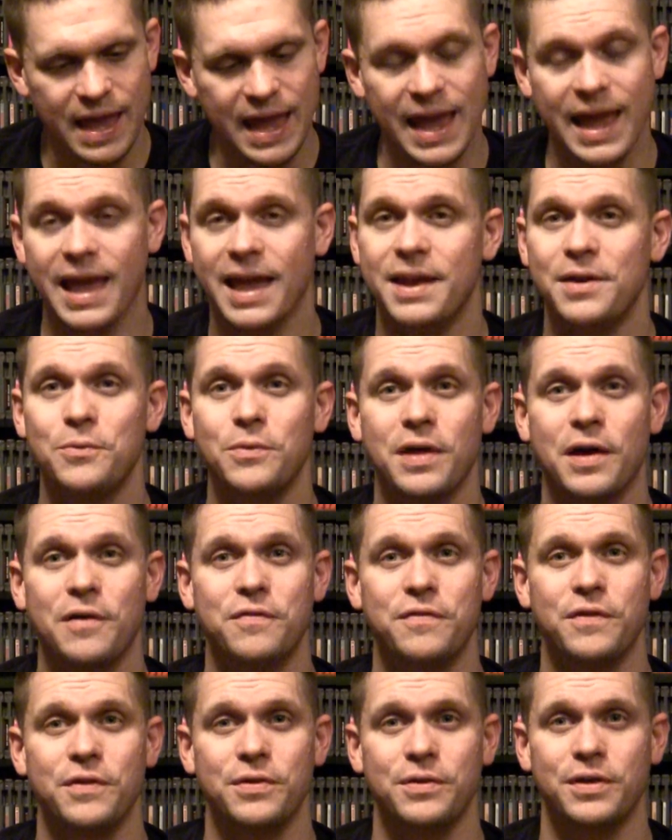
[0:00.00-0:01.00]
And
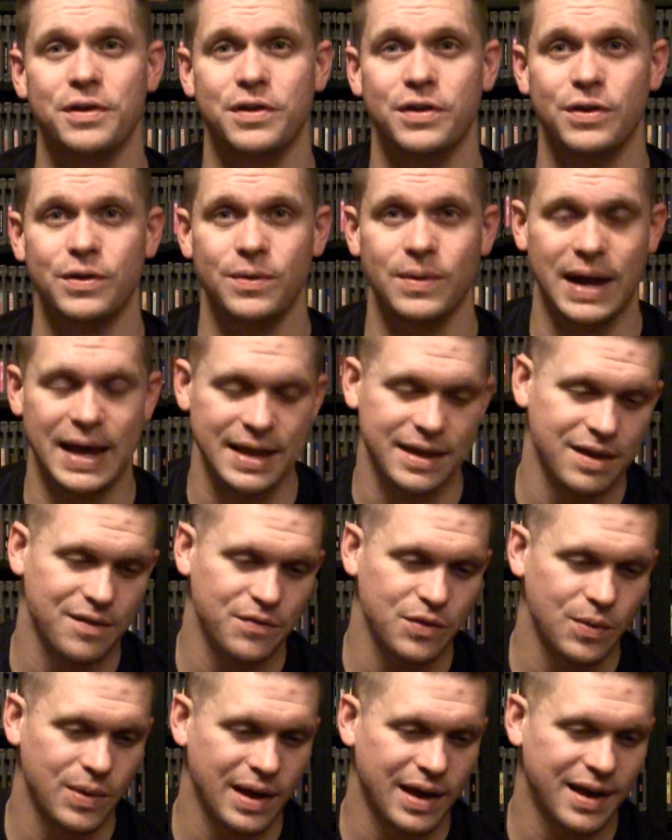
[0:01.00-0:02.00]
without further ado, I
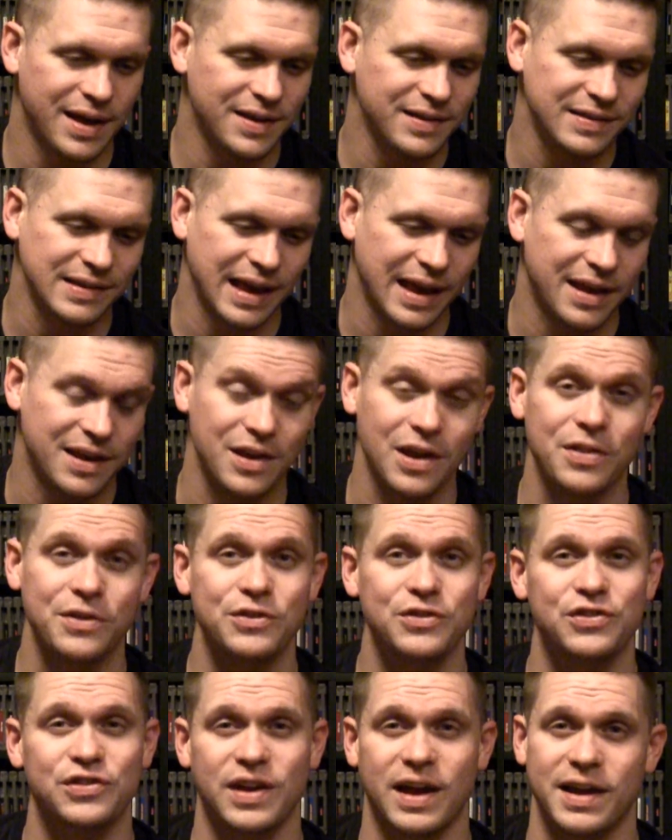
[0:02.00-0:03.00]
give you guys
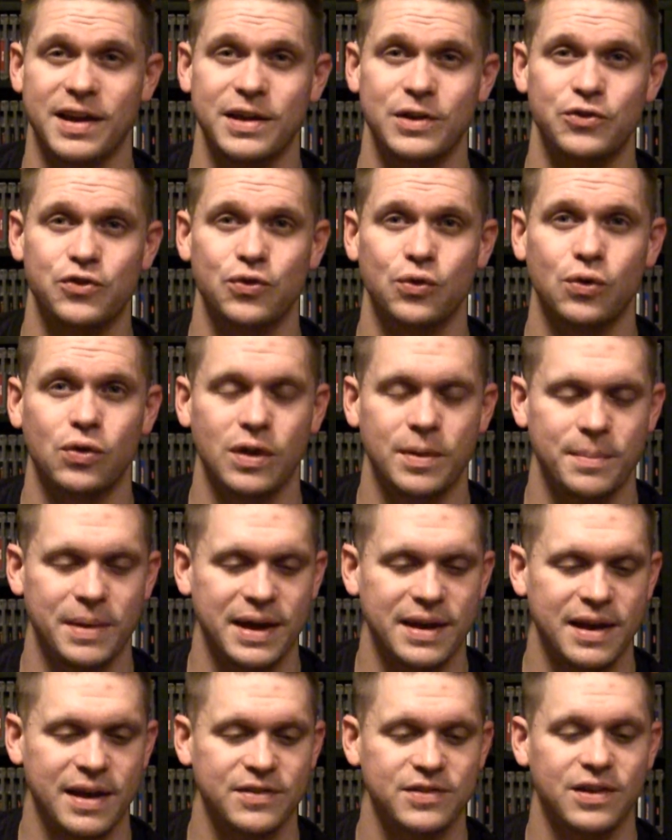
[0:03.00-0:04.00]
another shining jewel in
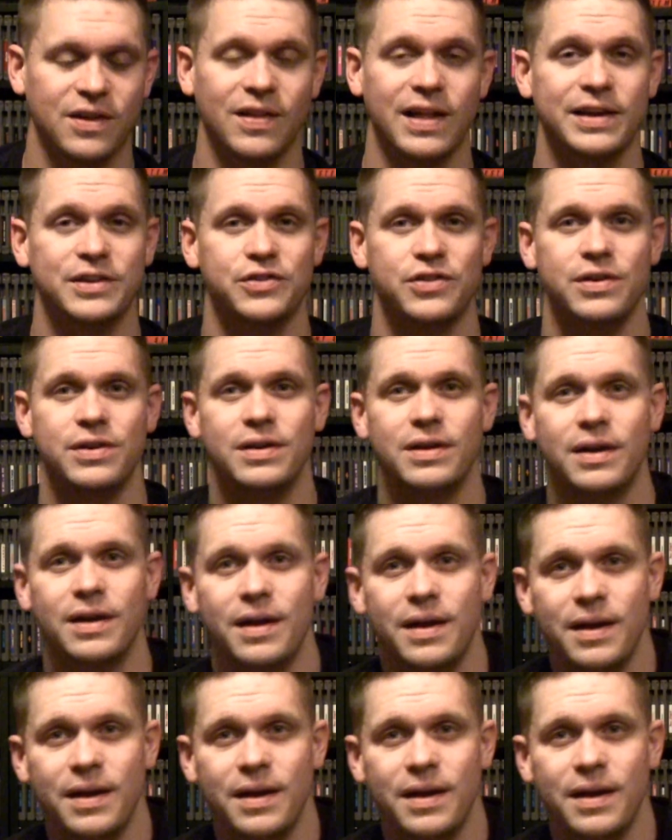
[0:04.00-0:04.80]
my NES collection,